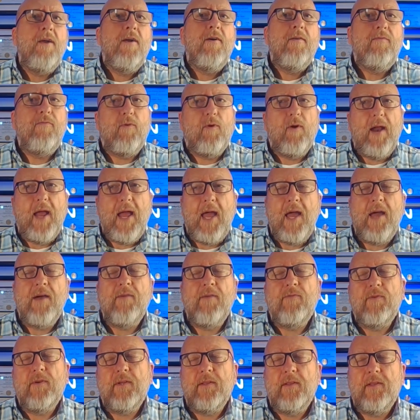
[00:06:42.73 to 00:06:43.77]
for
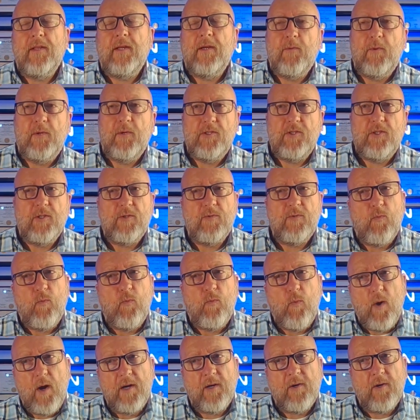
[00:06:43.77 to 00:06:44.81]
everything with just
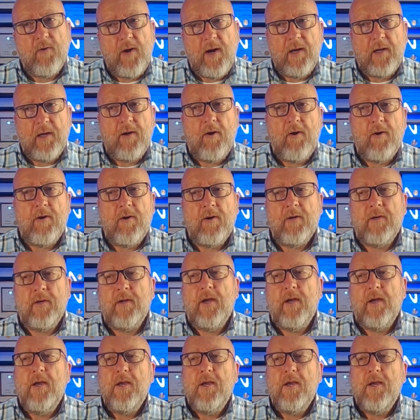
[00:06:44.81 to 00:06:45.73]
one credit card.